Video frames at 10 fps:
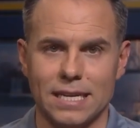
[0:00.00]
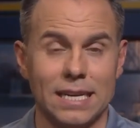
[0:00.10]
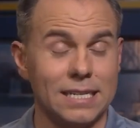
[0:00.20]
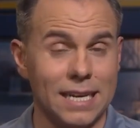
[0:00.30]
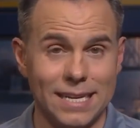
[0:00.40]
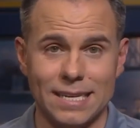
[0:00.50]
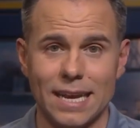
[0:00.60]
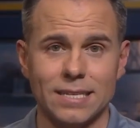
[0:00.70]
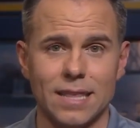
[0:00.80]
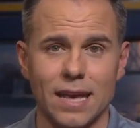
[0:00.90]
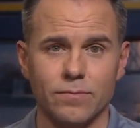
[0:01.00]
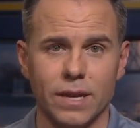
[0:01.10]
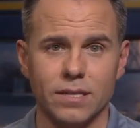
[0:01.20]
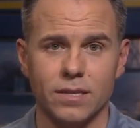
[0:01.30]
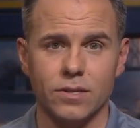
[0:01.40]
And he, he takes that
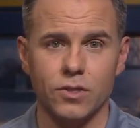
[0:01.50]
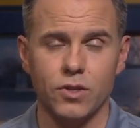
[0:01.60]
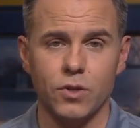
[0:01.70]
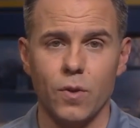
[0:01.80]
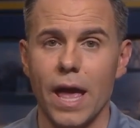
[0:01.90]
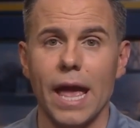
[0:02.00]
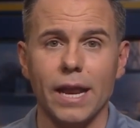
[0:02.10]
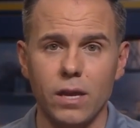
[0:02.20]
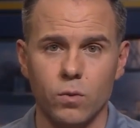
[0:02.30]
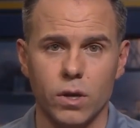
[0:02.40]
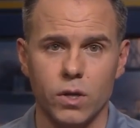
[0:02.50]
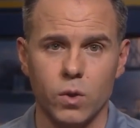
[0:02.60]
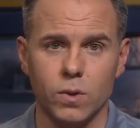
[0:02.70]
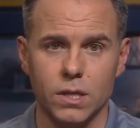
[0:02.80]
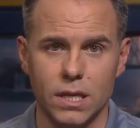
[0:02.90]
message to anyone
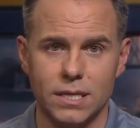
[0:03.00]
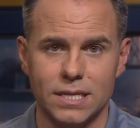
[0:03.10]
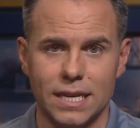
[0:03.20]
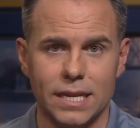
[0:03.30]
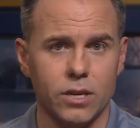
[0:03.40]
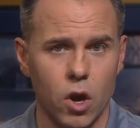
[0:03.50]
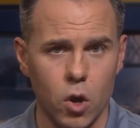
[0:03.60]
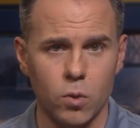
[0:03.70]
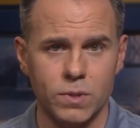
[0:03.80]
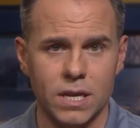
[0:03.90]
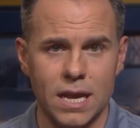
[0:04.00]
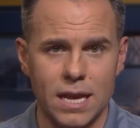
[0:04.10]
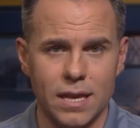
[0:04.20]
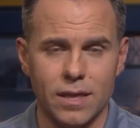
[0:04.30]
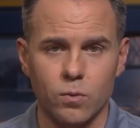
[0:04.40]
who will listen in hopes
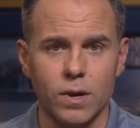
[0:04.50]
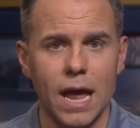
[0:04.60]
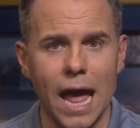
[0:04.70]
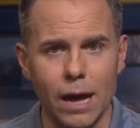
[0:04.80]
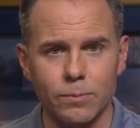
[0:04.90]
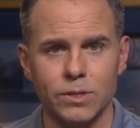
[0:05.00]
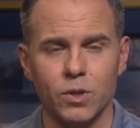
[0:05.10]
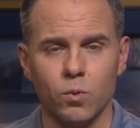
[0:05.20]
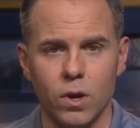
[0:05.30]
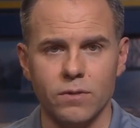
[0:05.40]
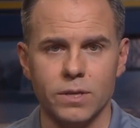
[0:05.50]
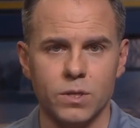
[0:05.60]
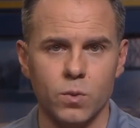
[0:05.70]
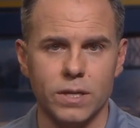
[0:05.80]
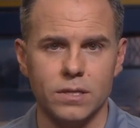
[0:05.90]
that what happened to one of
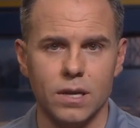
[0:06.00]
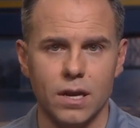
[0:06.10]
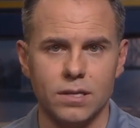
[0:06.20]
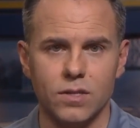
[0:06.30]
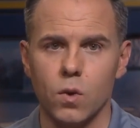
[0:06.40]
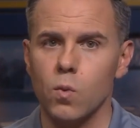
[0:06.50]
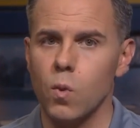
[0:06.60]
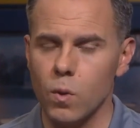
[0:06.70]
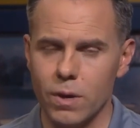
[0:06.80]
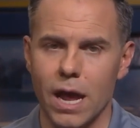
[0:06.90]
his twin sons won't